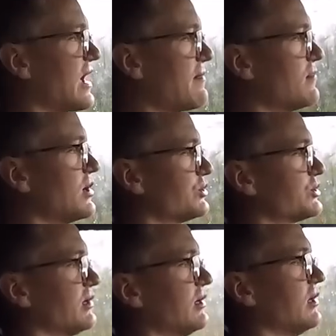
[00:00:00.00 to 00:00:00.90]
that
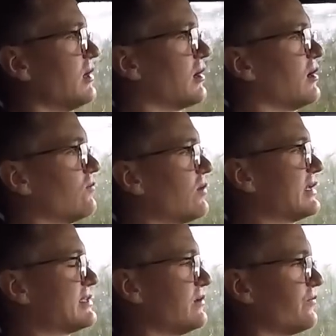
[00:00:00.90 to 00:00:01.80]
much
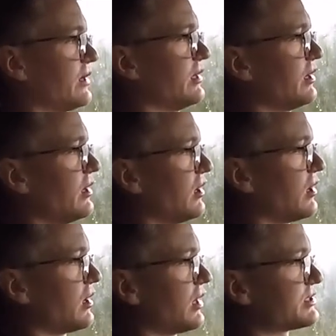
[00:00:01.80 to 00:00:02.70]
relatively
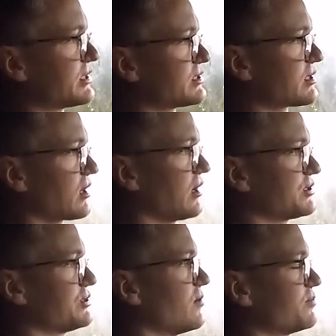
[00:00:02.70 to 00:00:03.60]
since the
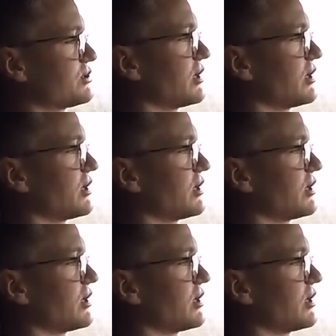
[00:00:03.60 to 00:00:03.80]
clutch job was